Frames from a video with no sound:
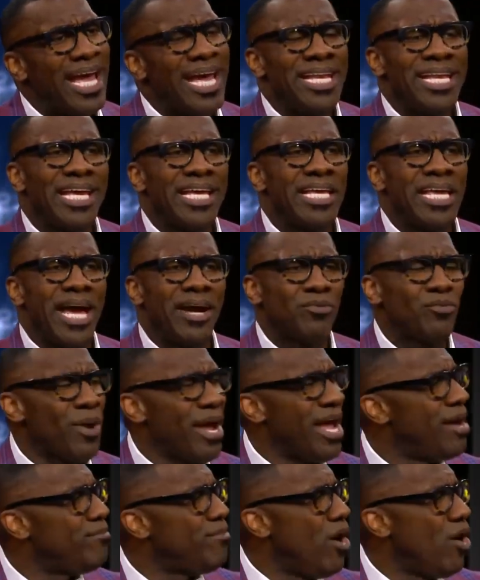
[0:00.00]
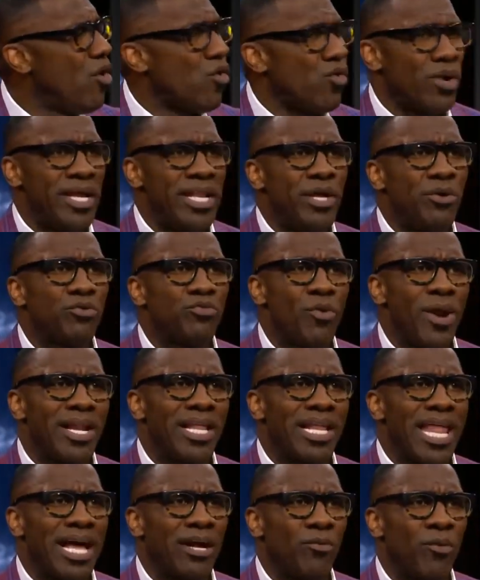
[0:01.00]
And Rambo. And he was
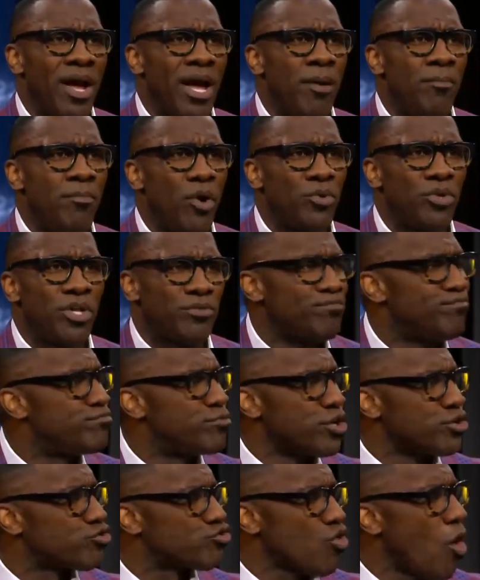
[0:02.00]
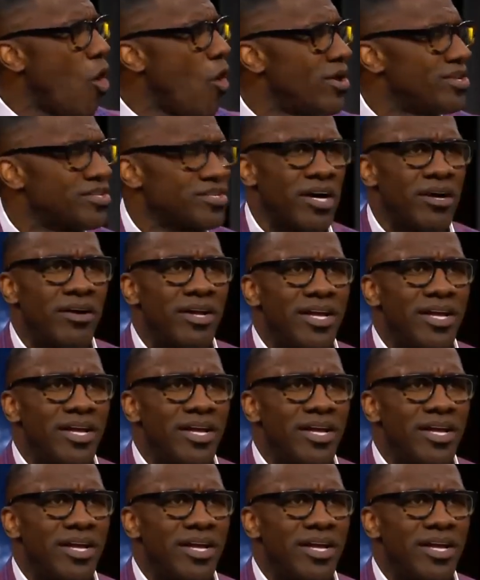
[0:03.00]
running like Rambo, destroying stuff.